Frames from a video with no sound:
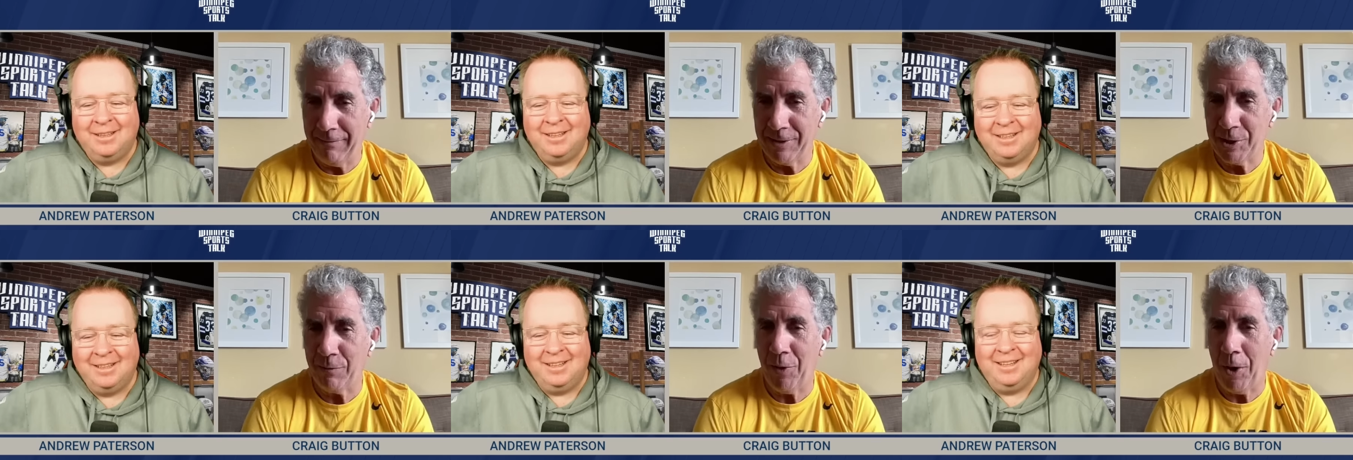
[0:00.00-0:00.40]

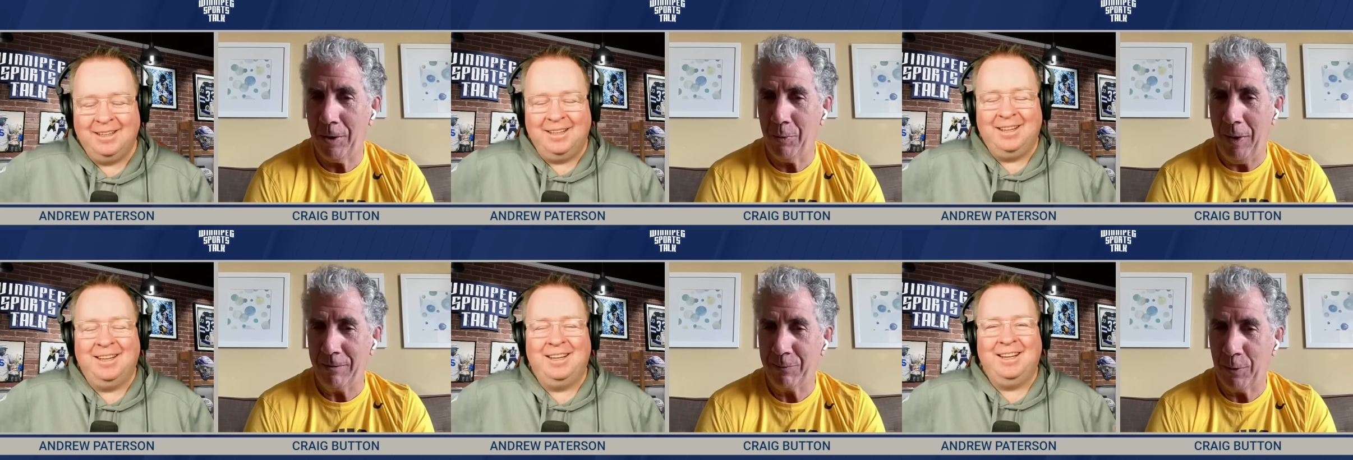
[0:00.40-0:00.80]
Speaker 1: Uh,
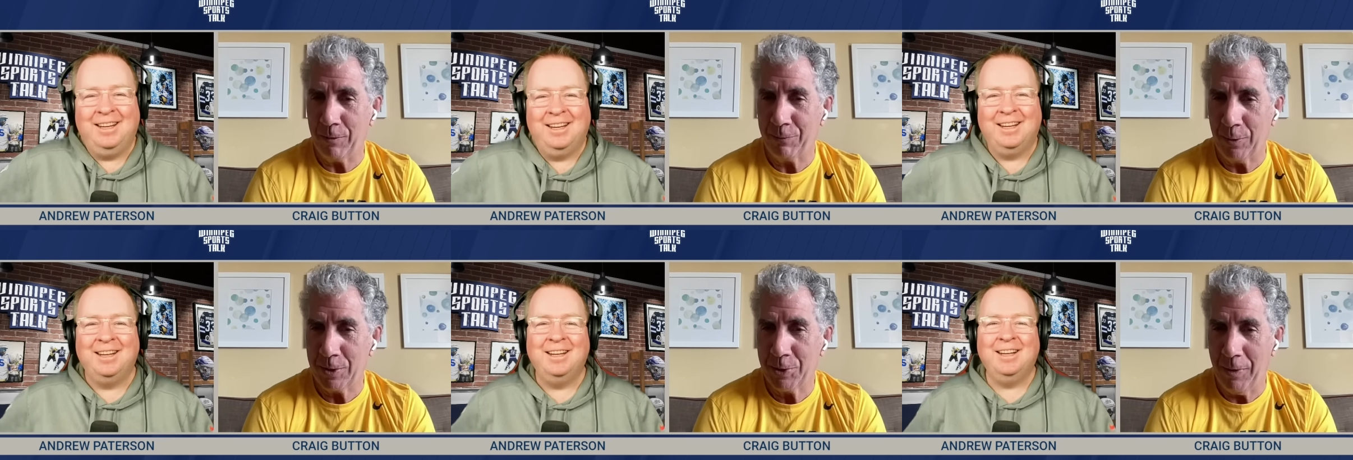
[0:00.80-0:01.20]
David
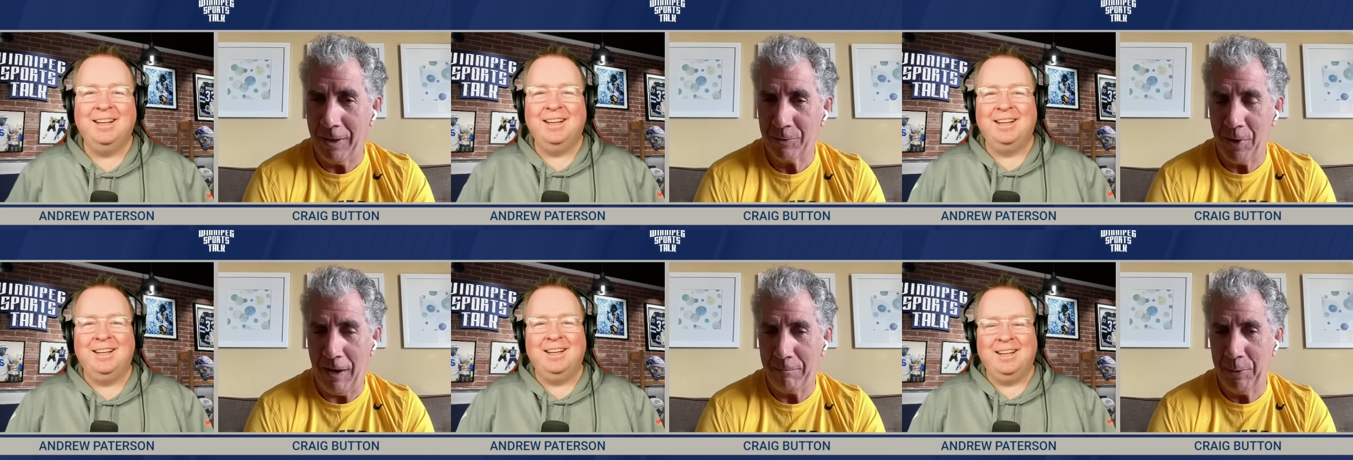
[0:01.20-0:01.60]
Savard went
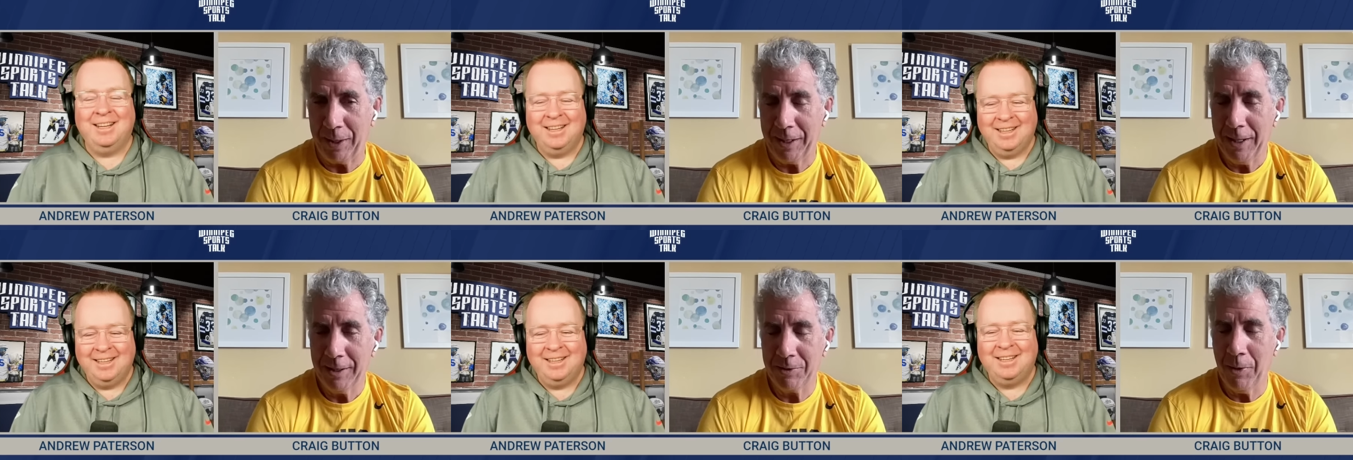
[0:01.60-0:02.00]
for a first
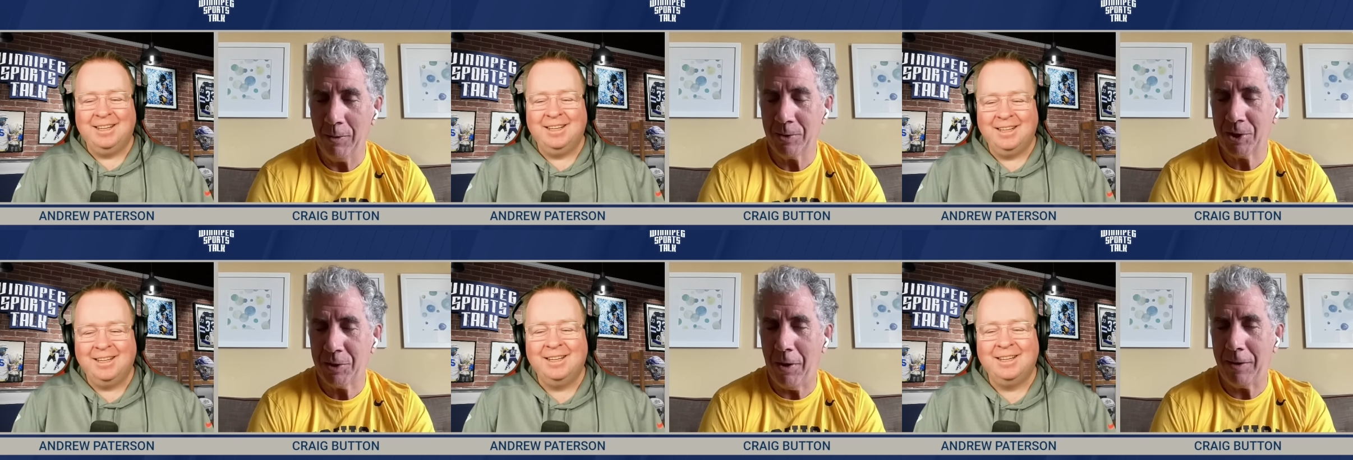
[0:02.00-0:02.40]
round drop
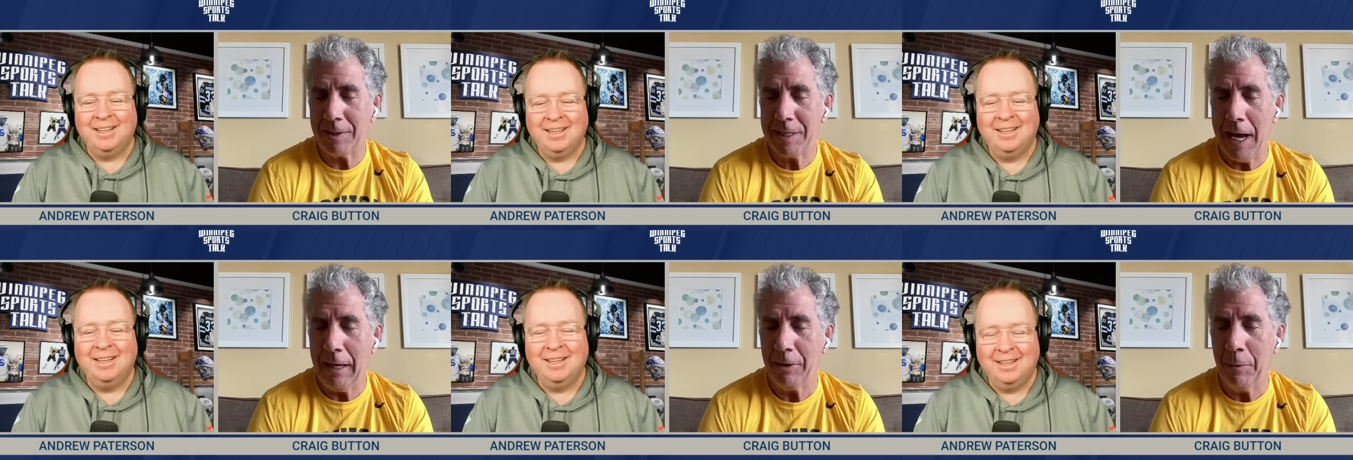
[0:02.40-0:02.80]
pick.
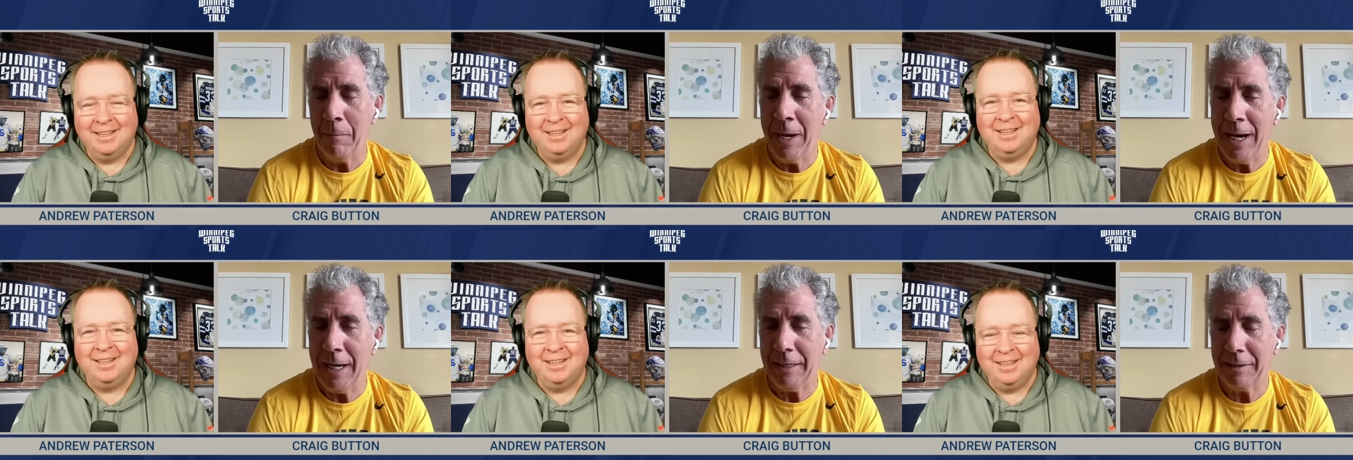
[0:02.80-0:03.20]
Don't
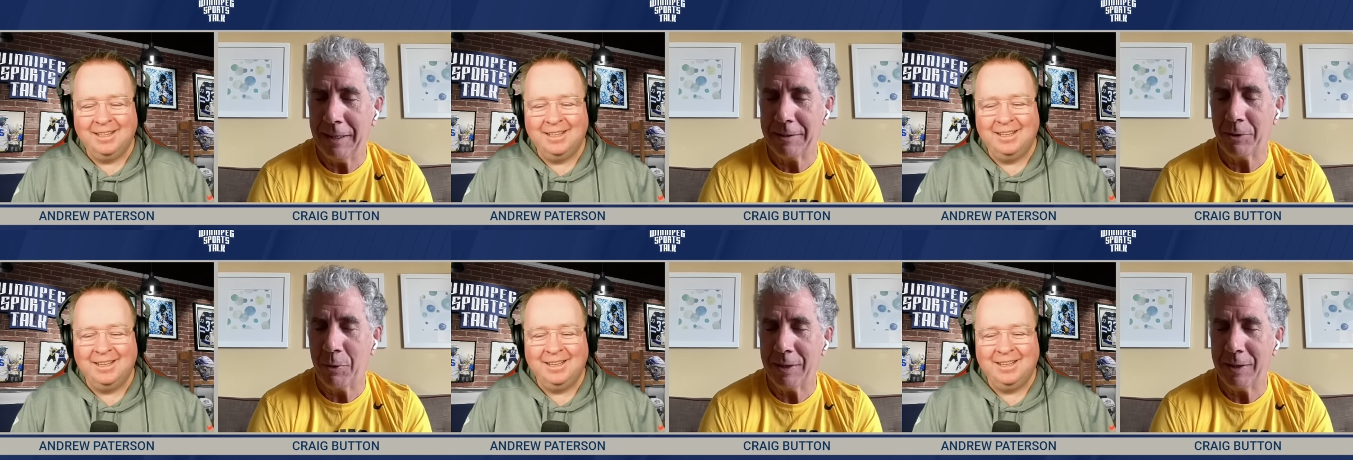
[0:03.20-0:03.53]
start telling